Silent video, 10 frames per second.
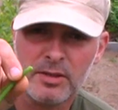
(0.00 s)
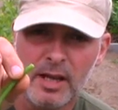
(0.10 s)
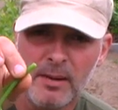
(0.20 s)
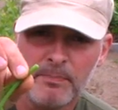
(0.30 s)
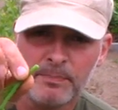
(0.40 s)

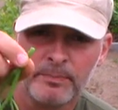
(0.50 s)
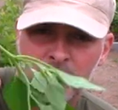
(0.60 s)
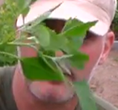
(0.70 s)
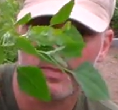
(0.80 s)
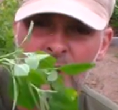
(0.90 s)
stem
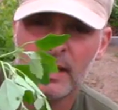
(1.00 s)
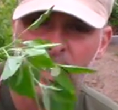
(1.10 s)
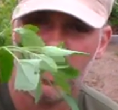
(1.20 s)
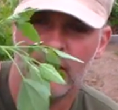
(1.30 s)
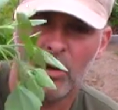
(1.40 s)

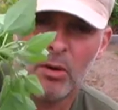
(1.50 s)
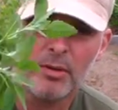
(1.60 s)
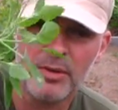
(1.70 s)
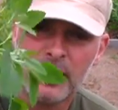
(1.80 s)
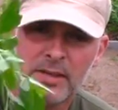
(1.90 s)
and the
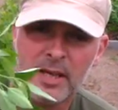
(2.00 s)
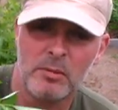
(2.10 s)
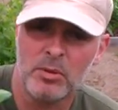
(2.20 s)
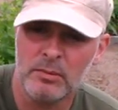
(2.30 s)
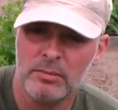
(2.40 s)
whole thing is
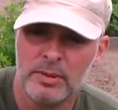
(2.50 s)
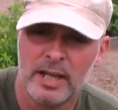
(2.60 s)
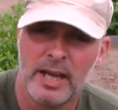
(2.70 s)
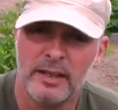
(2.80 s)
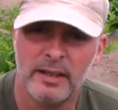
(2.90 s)
edible
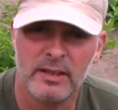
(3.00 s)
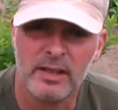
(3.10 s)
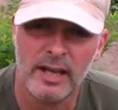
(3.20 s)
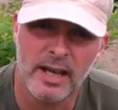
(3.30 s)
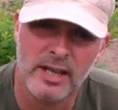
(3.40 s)
and it
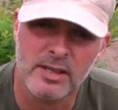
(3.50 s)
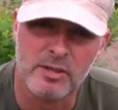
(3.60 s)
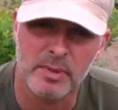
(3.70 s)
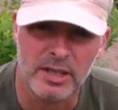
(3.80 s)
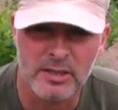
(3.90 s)
kind of has a
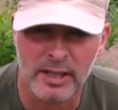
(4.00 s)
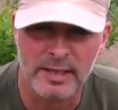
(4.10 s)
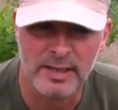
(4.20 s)
spinach-like